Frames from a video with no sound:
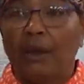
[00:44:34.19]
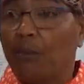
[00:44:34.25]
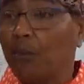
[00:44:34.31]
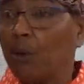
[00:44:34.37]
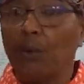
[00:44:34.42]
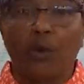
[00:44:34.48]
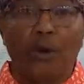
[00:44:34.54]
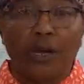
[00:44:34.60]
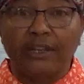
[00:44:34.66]

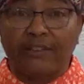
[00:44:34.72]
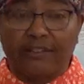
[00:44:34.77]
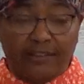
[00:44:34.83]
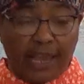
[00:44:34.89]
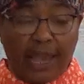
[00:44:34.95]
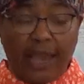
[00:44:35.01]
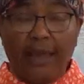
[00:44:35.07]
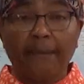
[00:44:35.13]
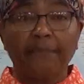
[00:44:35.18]
We were at
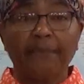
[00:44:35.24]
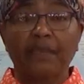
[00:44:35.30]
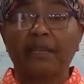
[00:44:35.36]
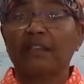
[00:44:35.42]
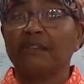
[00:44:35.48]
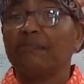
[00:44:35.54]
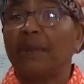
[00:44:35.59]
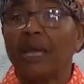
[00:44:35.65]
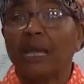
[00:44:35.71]
Sam's, and
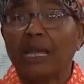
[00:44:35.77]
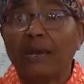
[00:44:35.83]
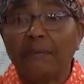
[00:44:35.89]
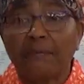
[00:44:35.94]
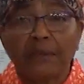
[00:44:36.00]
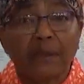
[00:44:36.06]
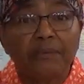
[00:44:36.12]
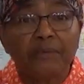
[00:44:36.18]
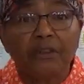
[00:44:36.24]
this man
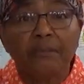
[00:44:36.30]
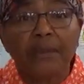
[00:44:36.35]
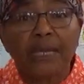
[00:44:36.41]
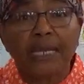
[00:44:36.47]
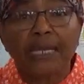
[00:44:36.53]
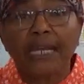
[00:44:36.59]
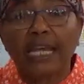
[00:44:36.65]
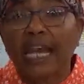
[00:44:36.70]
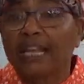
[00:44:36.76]
comes up to
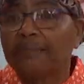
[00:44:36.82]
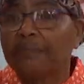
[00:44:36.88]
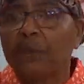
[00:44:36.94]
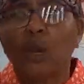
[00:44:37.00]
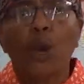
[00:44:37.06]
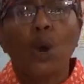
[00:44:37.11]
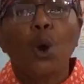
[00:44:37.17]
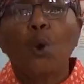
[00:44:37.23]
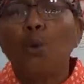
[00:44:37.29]
me and he asked me,
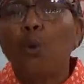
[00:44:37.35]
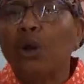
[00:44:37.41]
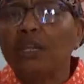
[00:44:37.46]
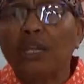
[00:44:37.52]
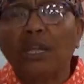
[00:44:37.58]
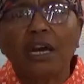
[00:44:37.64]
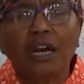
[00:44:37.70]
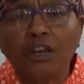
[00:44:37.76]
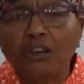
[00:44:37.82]

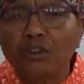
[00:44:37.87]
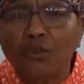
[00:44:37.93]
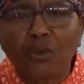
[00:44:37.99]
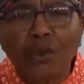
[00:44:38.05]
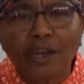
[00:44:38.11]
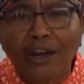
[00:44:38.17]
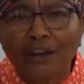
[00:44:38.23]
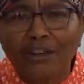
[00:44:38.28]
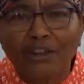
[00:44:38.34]
What
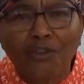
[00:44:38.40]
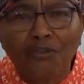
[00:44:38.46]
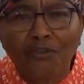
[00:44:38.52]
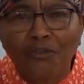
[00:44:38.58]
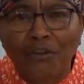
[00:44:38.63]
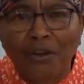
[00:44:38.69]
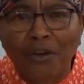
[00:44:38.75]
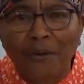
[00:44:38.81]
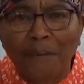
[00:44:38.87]
country are you
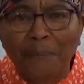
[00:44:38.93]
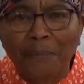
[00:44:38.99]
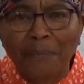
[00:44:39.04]
from?